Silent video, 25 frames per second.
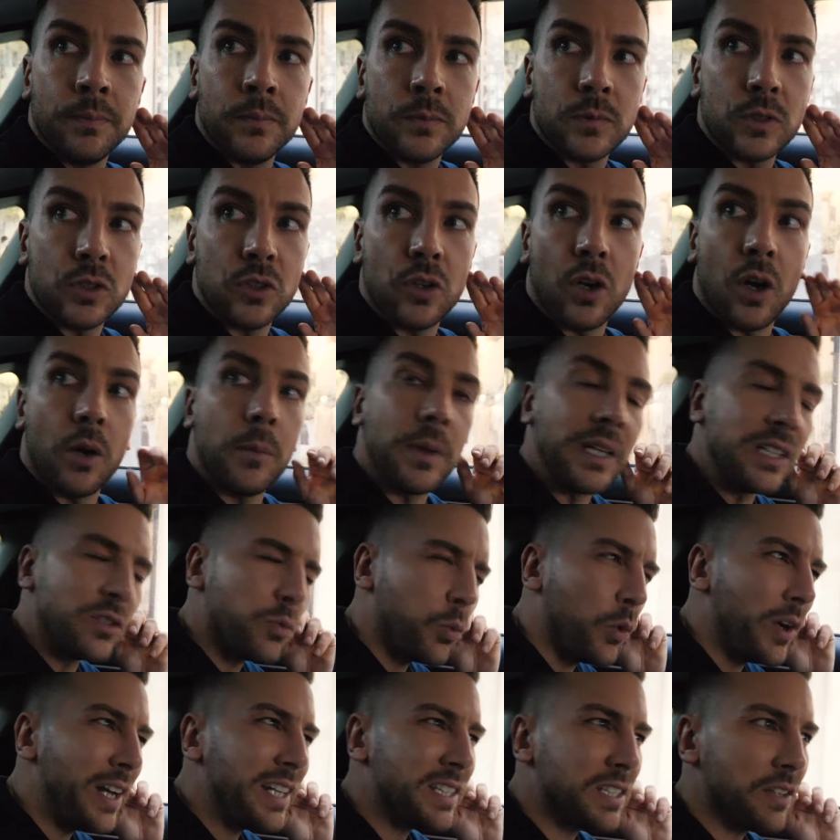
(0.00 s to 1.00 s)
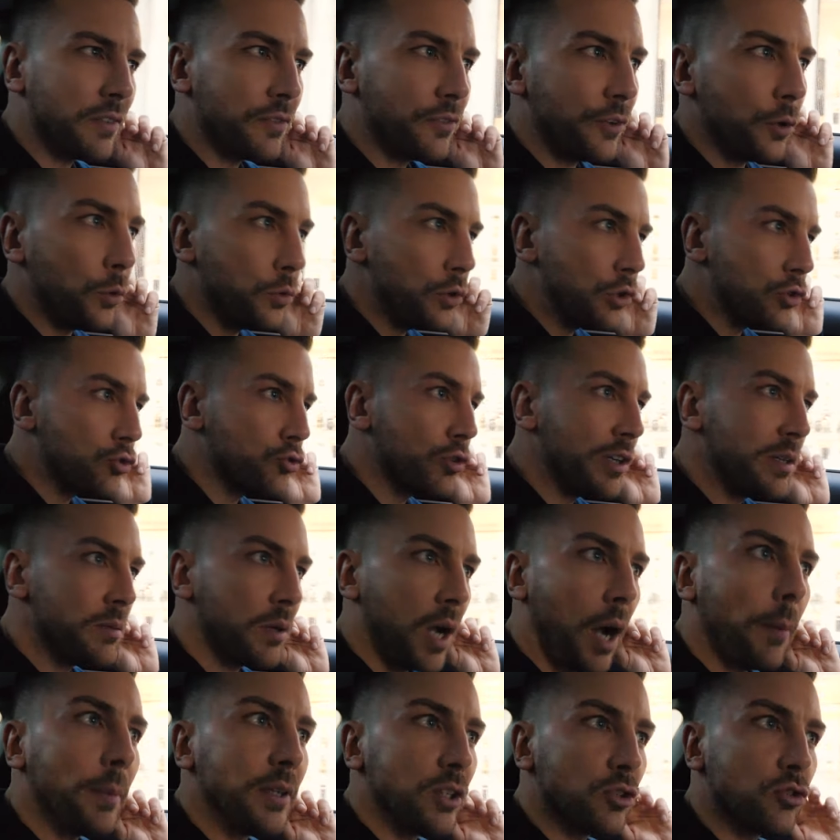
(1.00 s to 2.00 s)
Do you know what I mean? It's weird to feel your dream
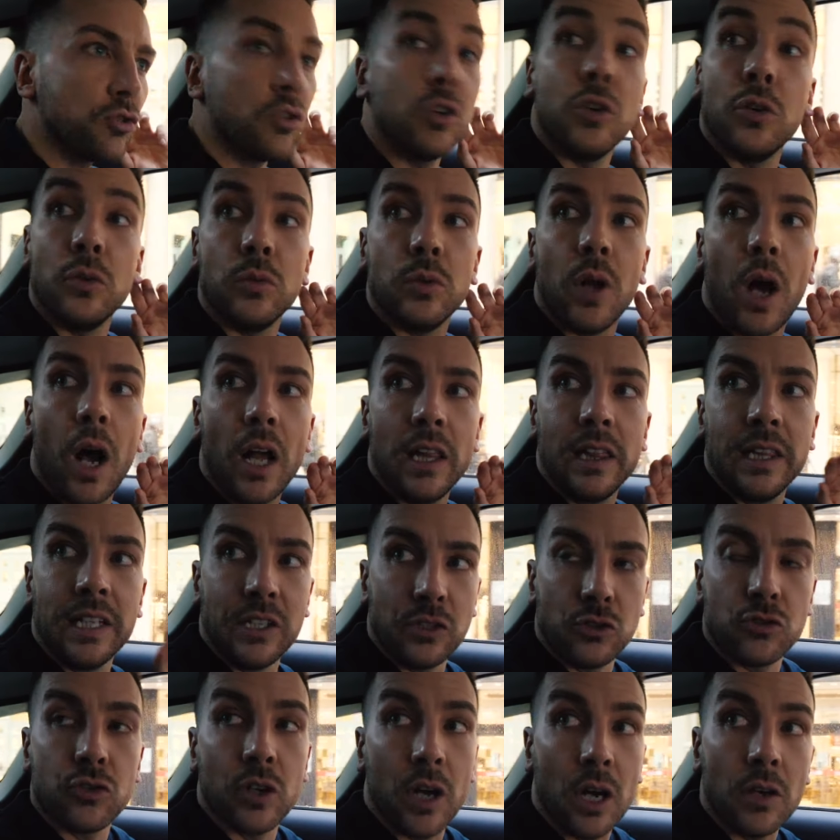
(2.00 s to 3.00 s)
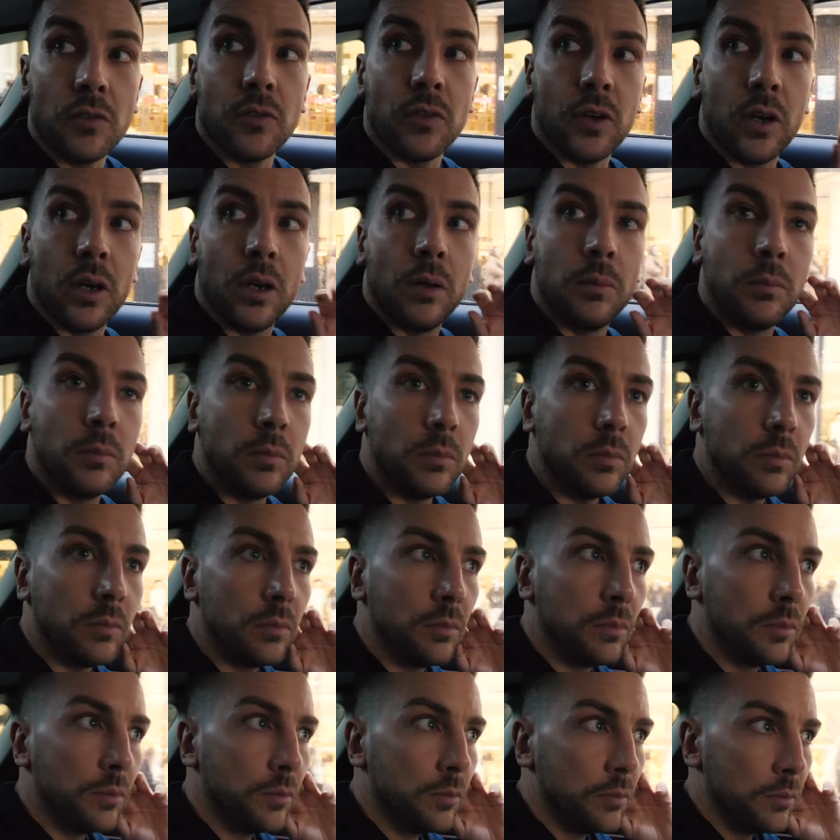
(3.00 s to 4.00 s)
coming true, like literally over.
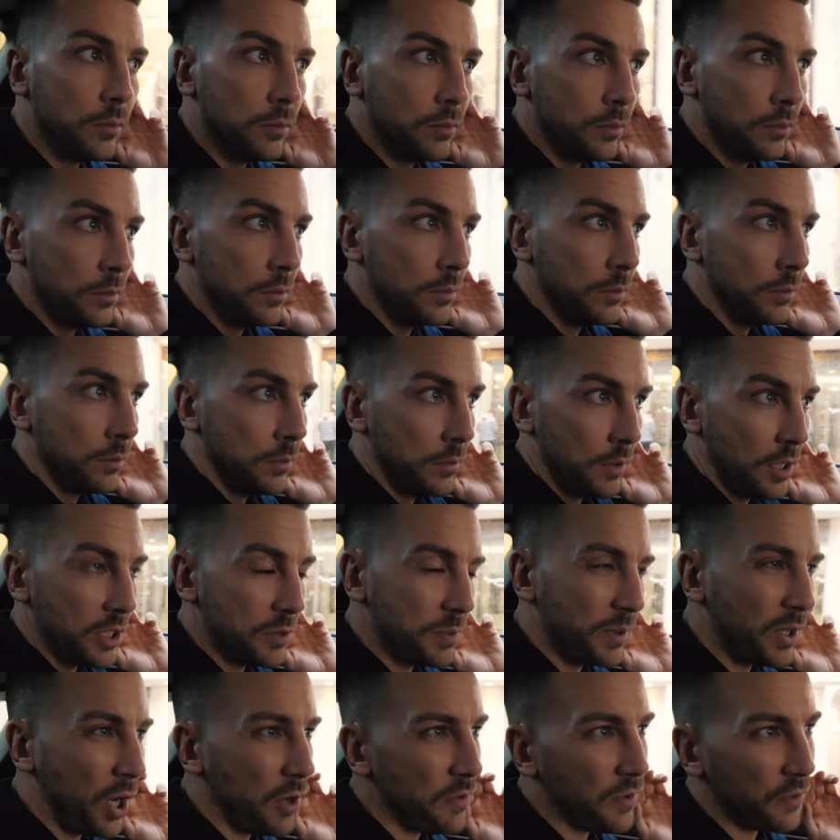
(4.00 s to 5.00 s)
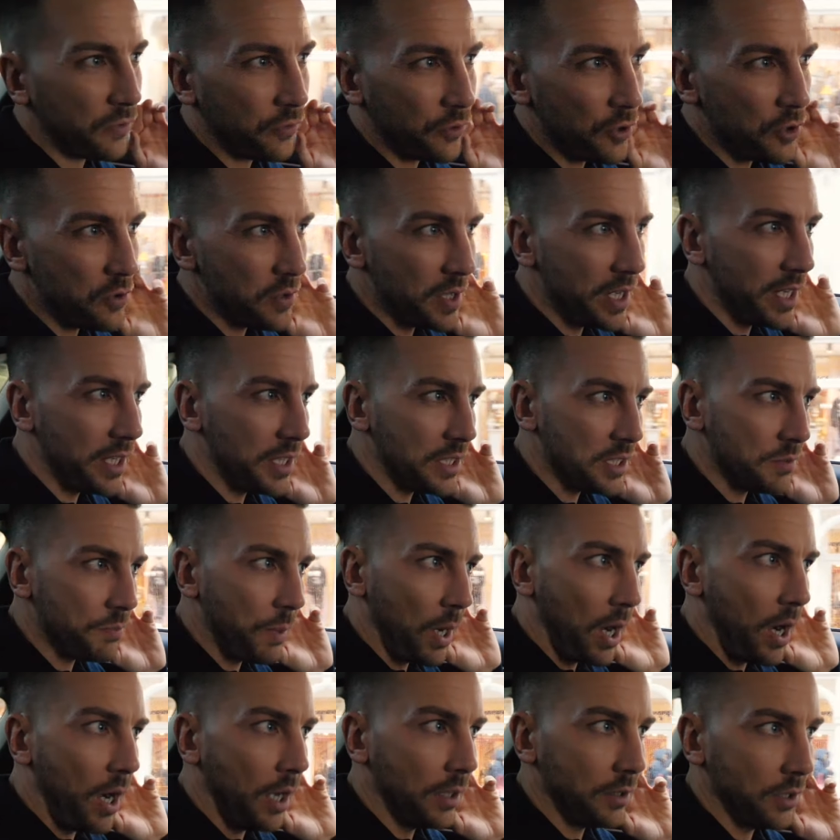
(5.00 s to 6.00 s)
It's been over a few years,
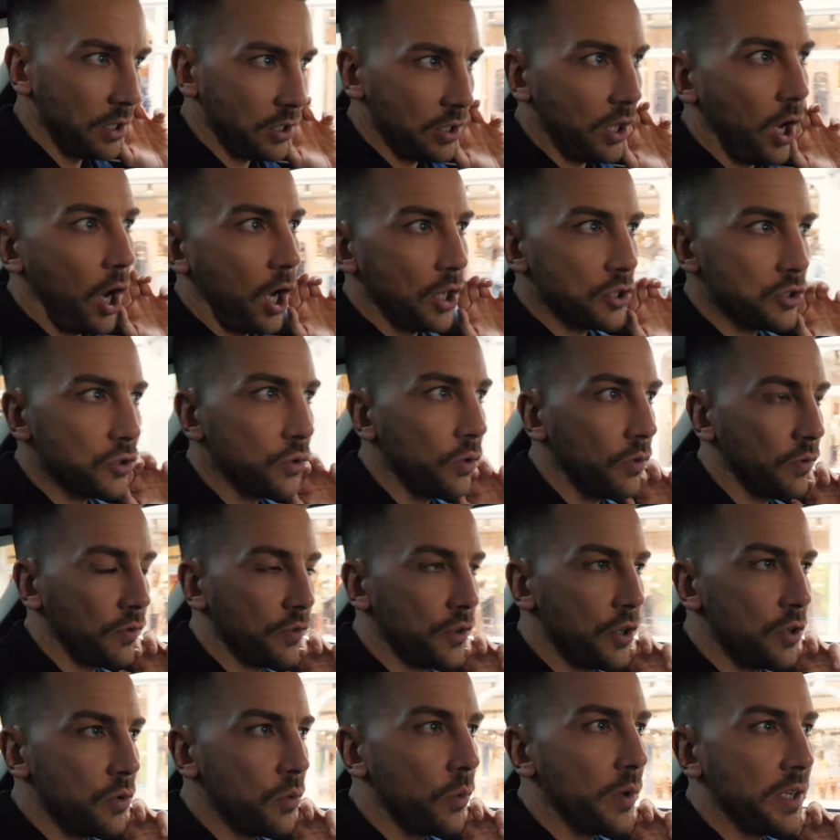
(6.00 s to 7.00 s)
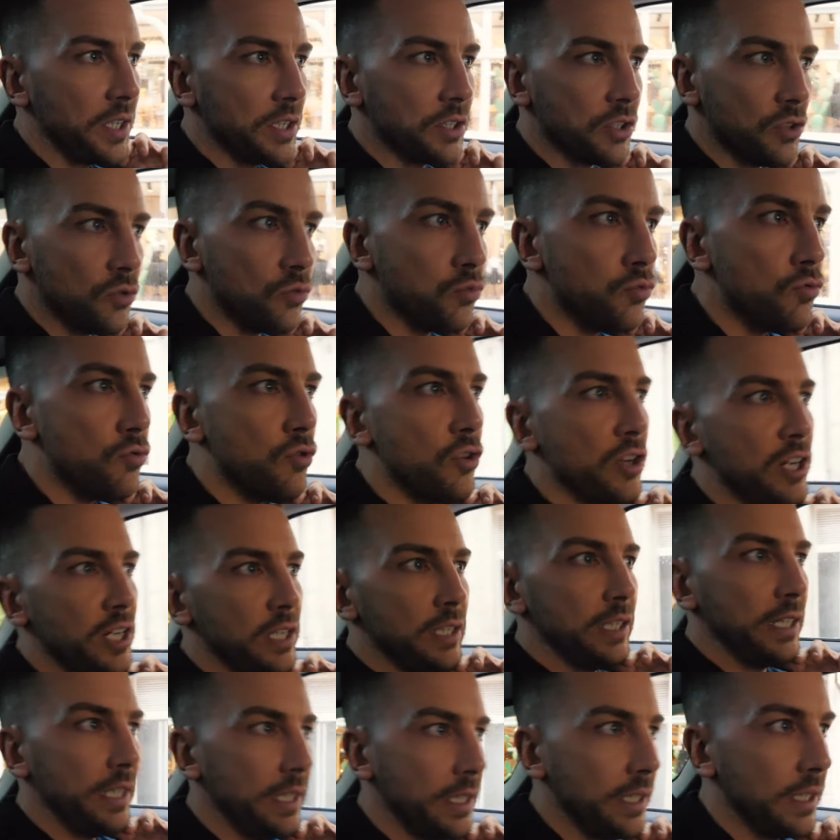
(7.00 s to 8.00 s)
but the last sort of few weeks has
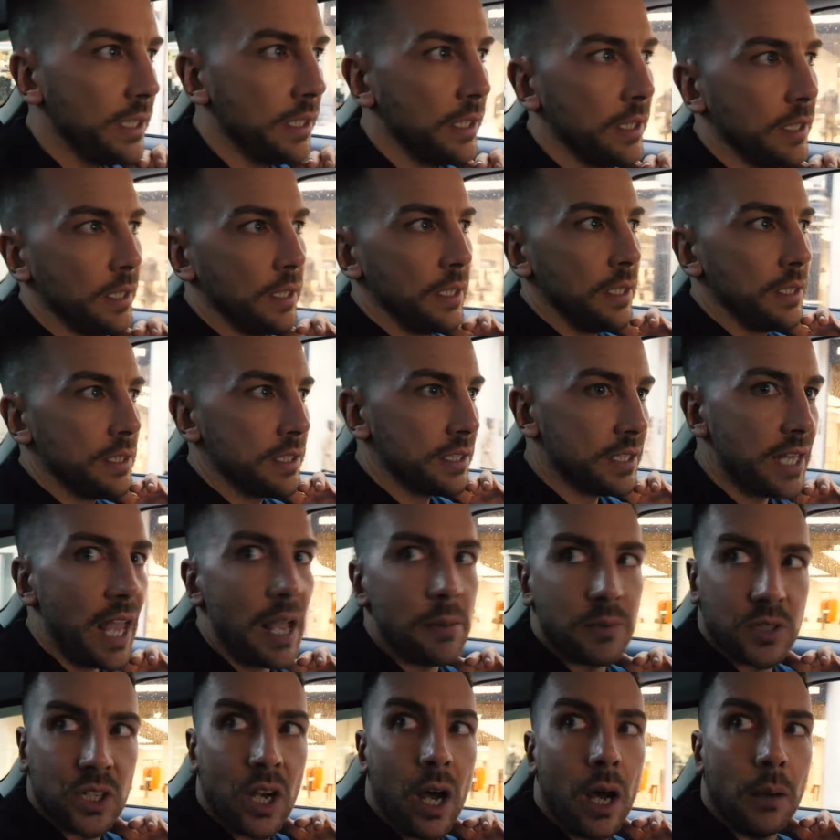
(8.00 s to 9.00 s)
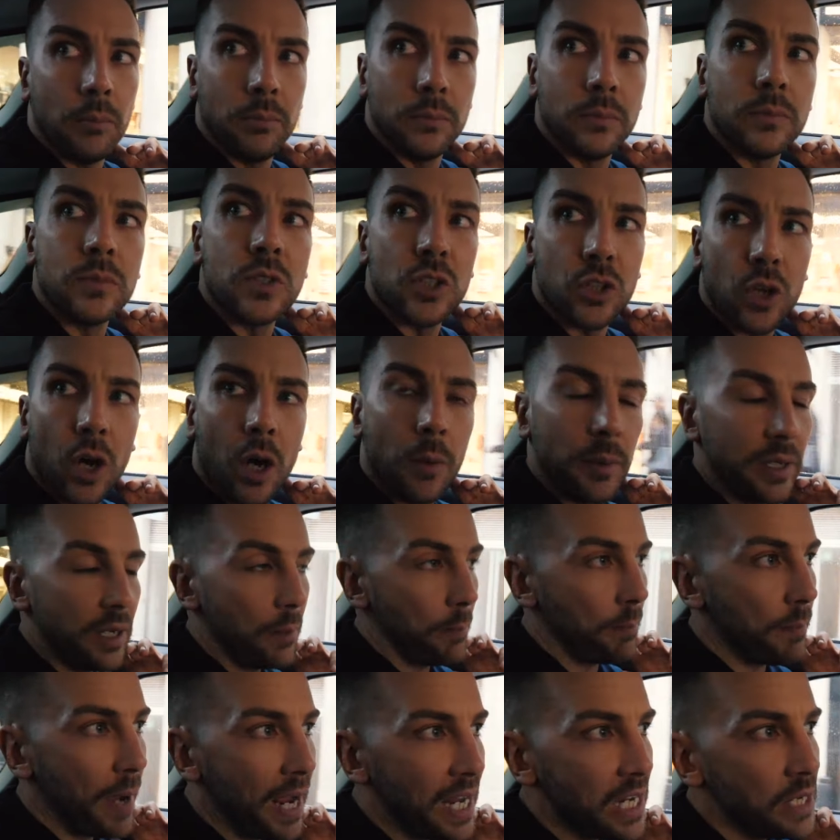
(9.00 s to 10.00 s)
really stepped up. Do you know what I mean?
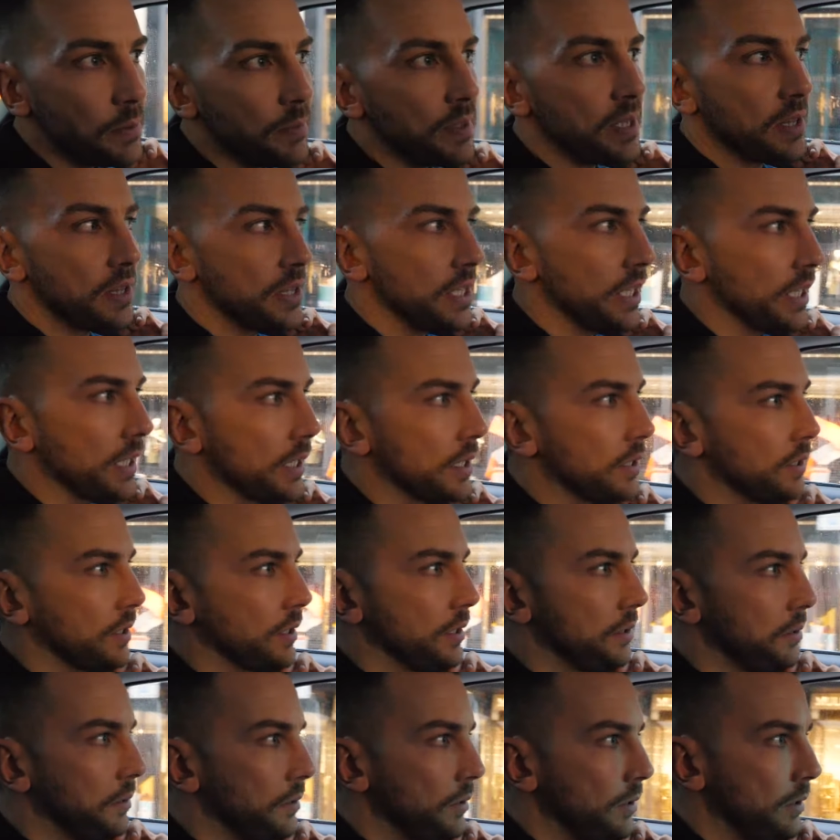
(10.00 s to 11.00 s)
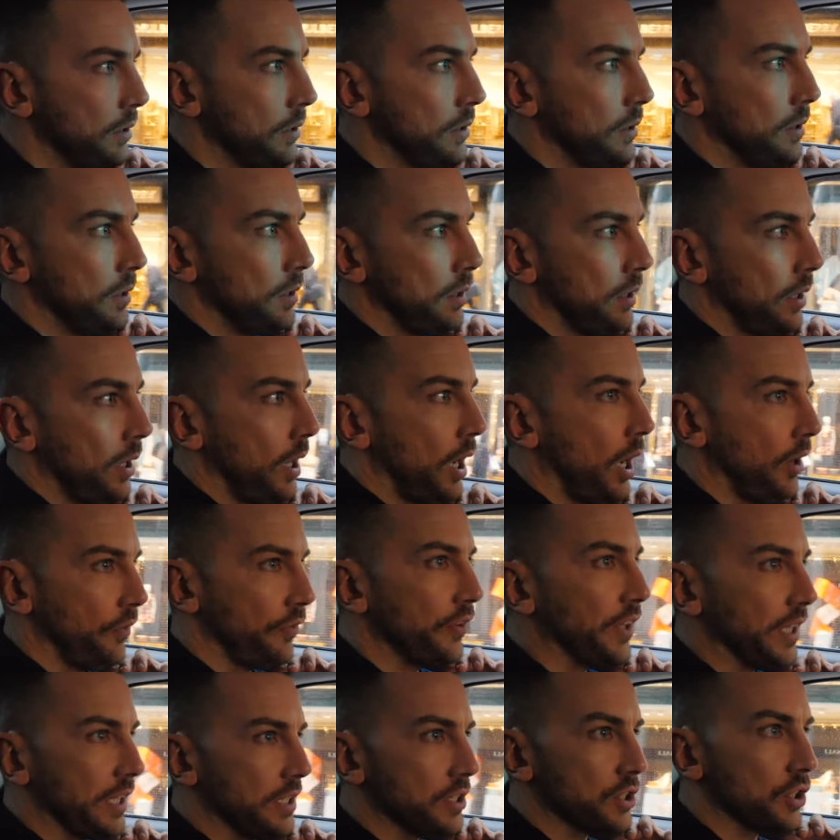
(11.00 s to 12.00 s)
And maybe think I
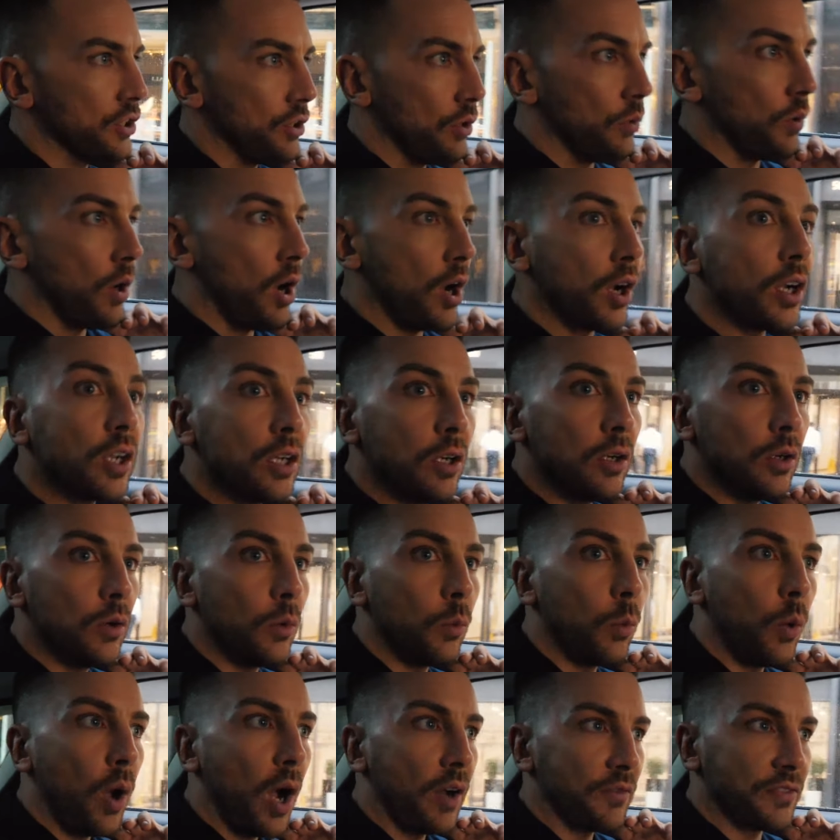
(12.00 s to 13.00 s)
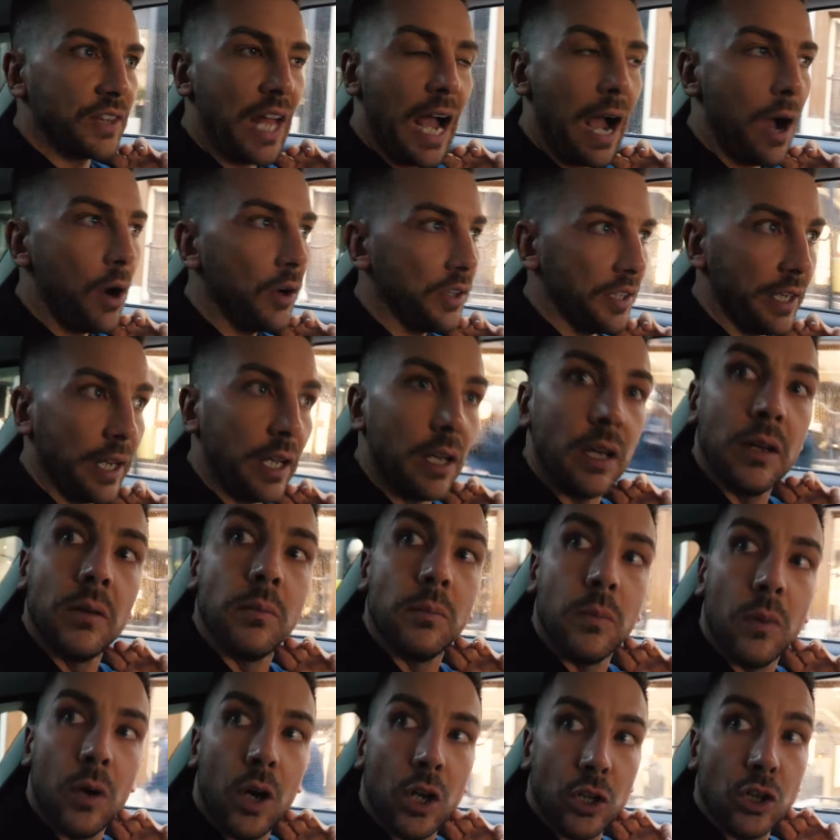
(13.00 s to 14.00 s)
think it's going to work. Where I've doubted it
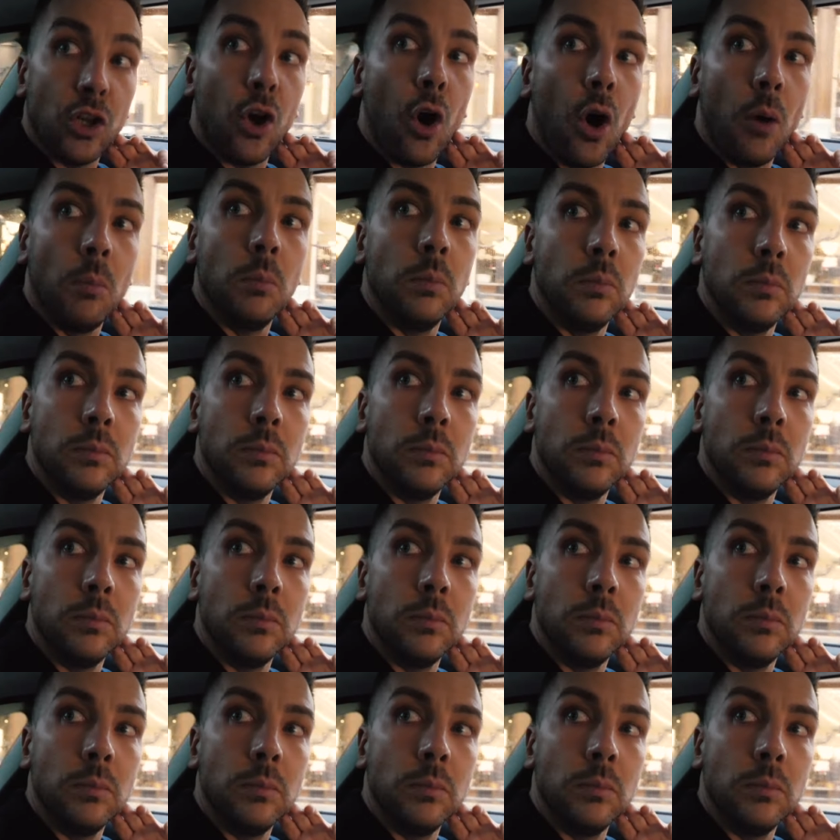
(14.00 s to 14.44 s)
a lot.